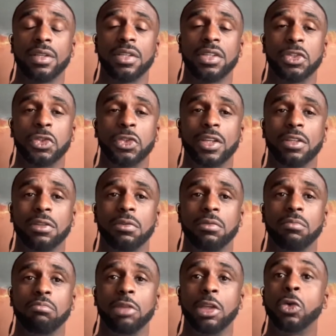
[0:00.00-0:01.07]
he said,
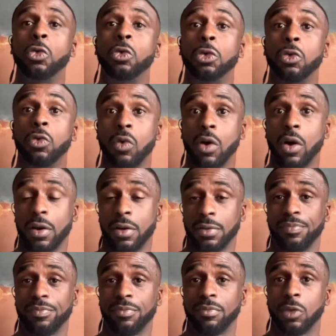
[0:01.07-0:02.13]
"Be who you are.
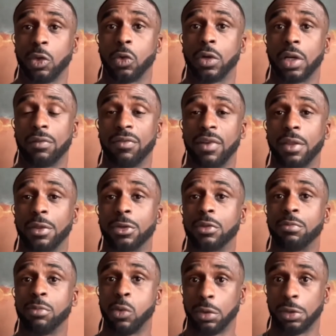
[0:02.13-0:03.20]
Your grandfather
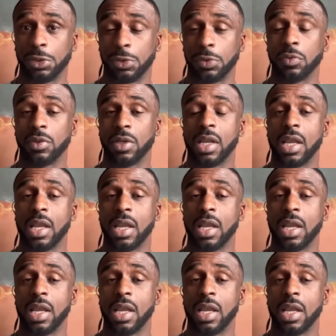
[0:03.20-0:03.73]
supports you."